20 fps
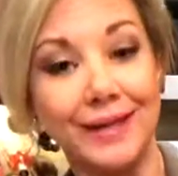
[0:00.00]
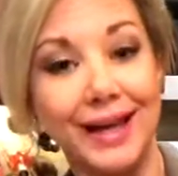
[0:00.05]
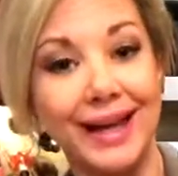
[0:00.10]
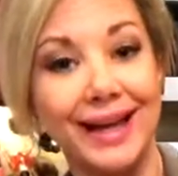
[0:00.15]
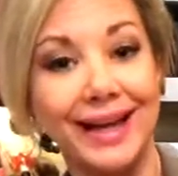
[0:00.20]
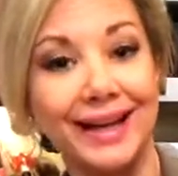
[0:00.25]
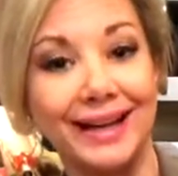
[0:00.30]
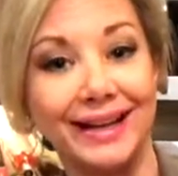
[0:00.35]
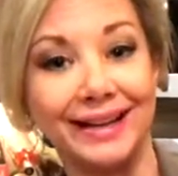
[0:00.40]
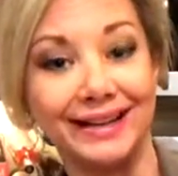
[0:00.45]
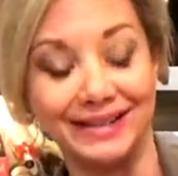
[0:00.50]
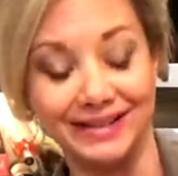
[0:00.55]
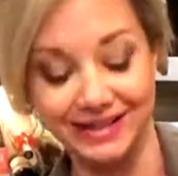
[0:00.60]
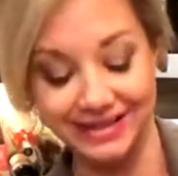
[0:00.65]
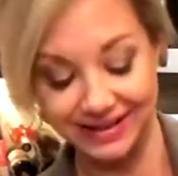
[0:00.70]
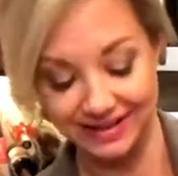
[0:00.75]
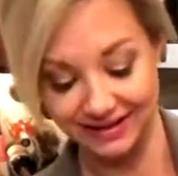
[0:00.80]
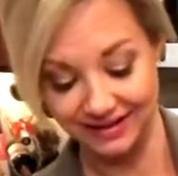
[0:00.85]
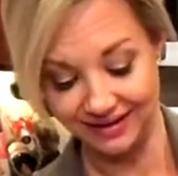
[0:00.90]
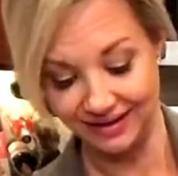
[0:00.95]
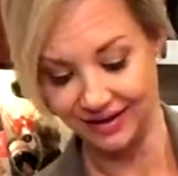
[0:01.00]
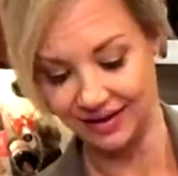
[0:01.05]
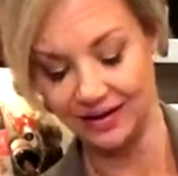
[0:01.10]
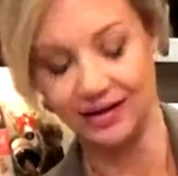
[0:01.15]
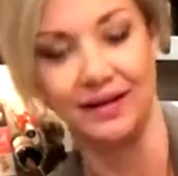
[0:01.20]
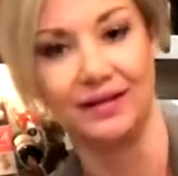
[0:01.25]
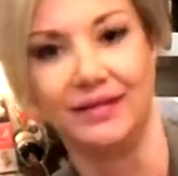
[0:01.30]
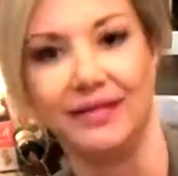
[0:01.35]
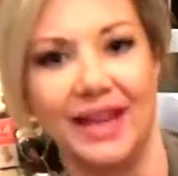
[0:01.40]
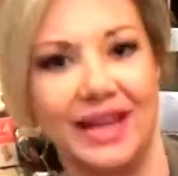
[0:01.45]
and
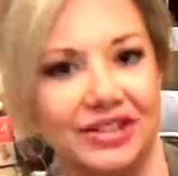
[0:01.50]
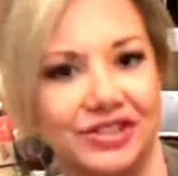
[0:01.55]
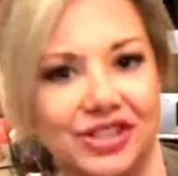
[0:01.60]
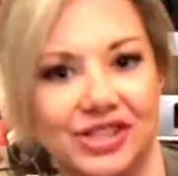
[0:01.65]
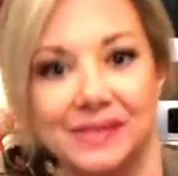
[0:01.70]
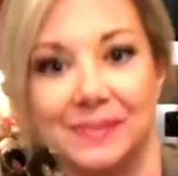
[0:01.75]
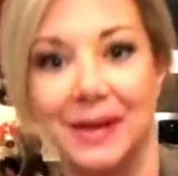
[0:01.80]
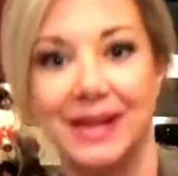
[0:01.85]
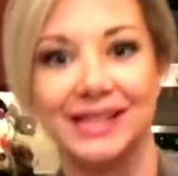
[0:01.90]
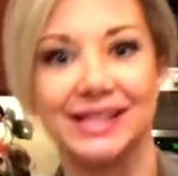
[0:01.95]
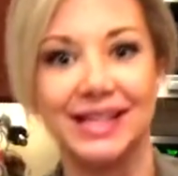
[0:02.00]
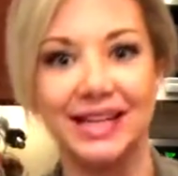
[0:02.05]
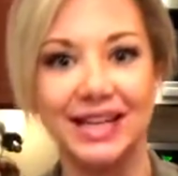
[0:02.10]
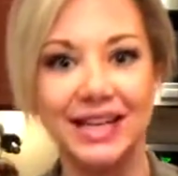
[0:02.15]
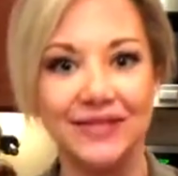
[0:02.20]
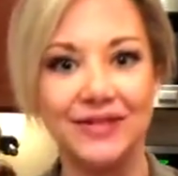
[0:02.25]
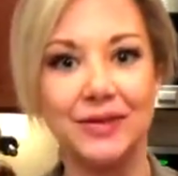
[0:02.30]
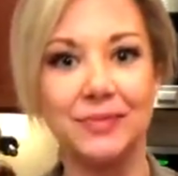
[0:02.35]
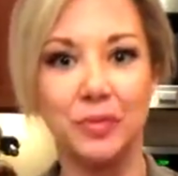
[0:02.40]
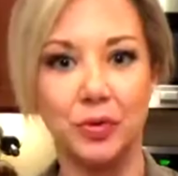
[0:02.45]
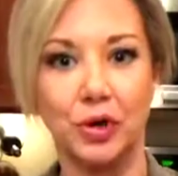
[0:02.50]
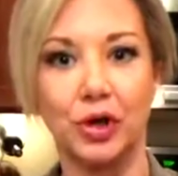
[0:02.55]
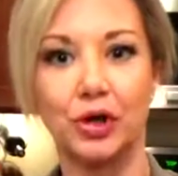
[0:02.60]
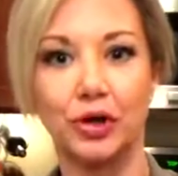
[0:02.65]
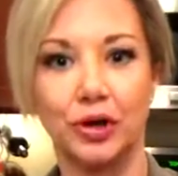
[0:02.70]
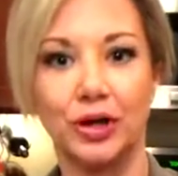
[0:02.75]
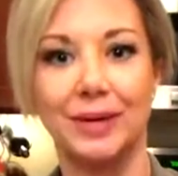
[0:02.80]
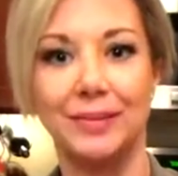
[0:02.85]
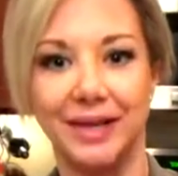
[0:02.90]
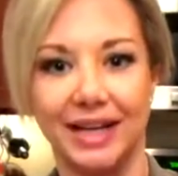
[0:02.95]
that just makes it even more
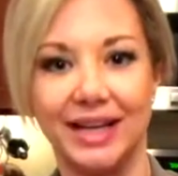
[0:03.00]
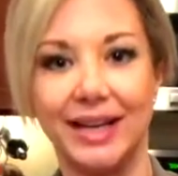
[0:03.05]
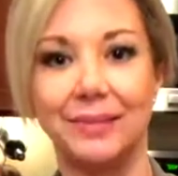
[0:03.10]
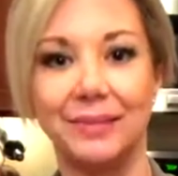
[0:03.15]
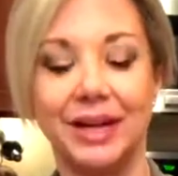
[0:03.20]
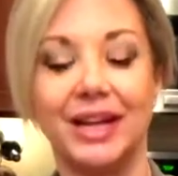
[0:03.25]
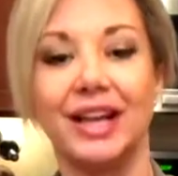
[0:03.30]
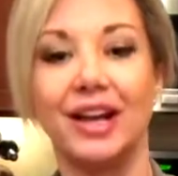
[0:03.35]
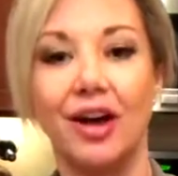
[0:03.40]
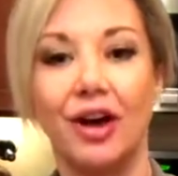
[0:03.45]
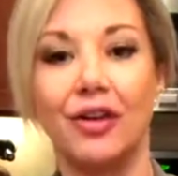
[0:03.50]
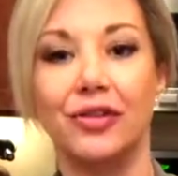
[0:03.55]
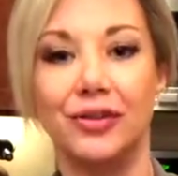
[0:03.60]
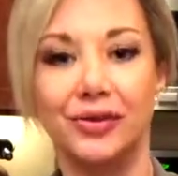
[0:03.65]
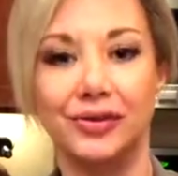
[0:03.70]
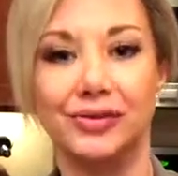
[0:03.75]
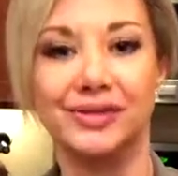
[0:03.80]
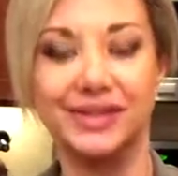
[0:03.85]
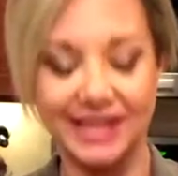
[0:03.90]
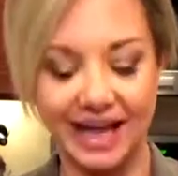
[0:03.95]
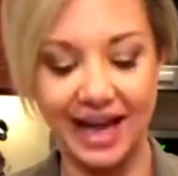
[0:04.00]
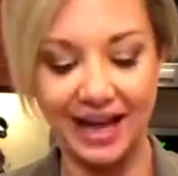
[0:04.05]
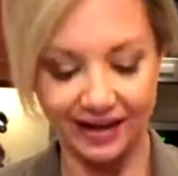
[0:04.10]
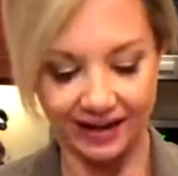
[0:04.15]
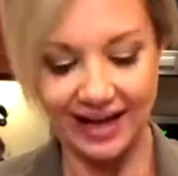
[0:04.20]
creamy and I'm getting all those